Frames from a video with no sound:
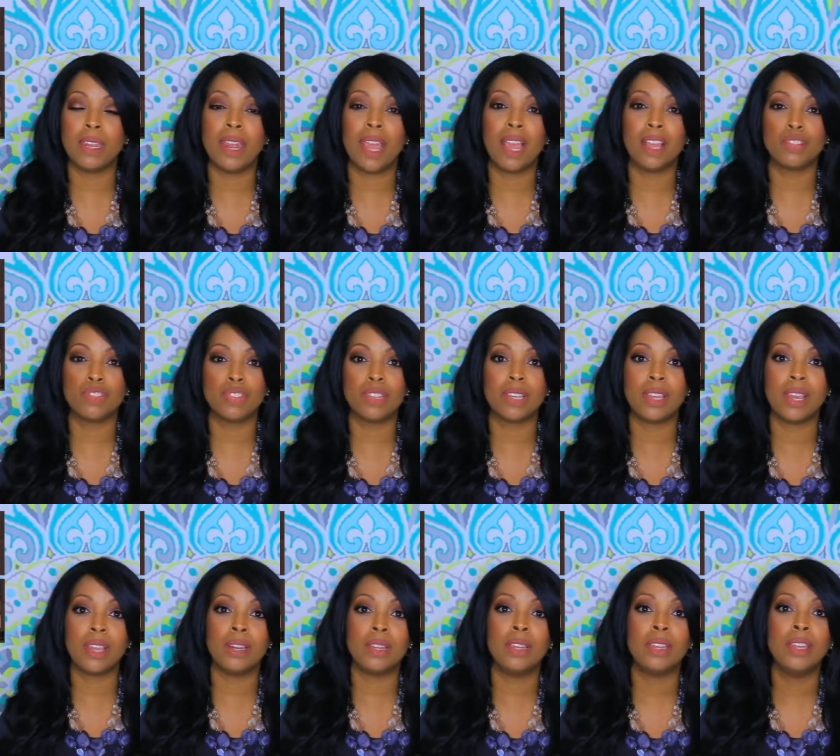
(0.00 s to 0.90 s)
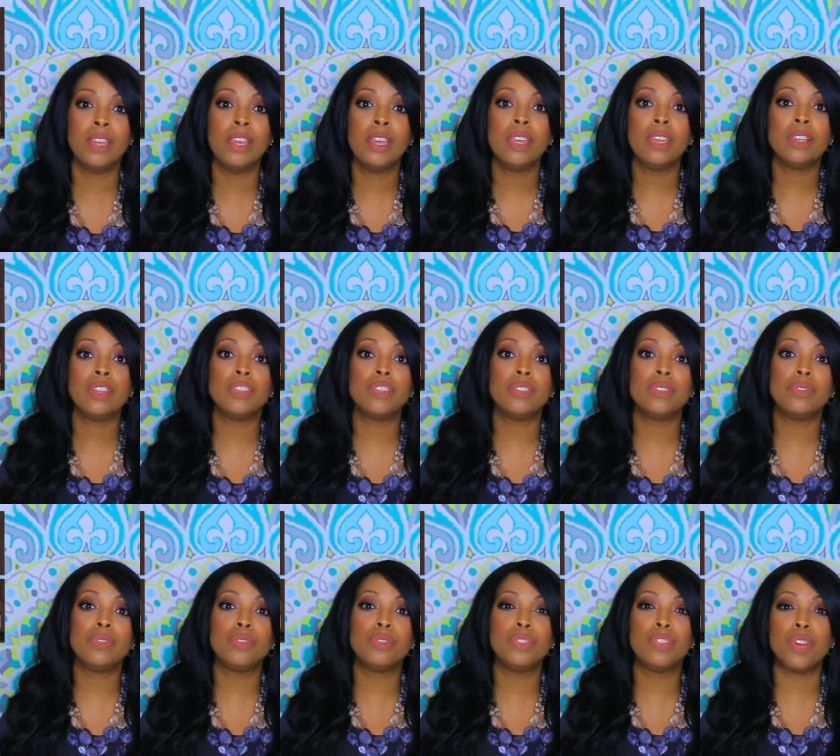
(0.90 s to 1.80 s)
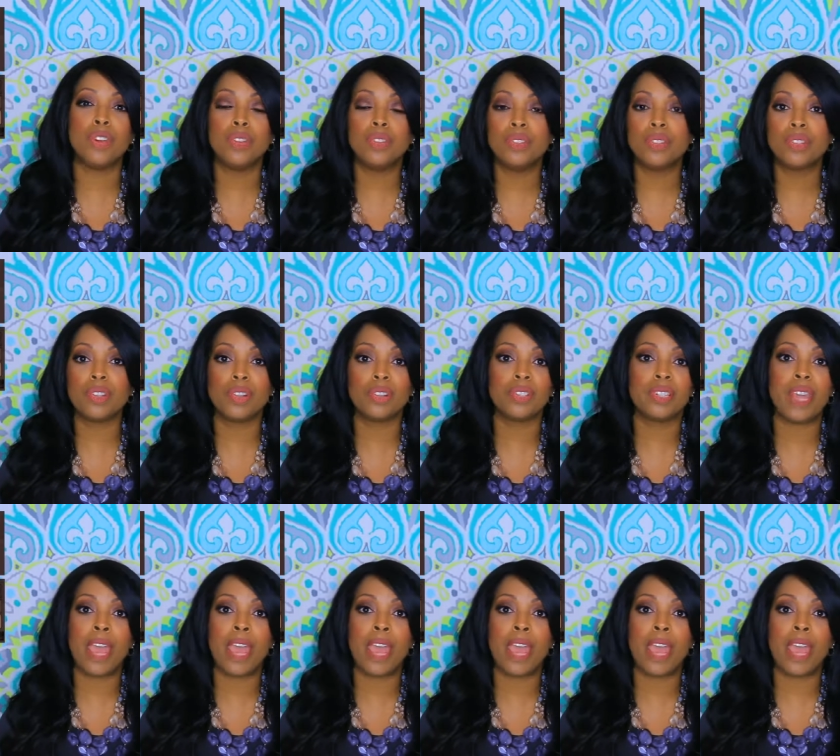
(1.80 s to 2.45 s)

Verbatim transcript: It actually kind of dulls or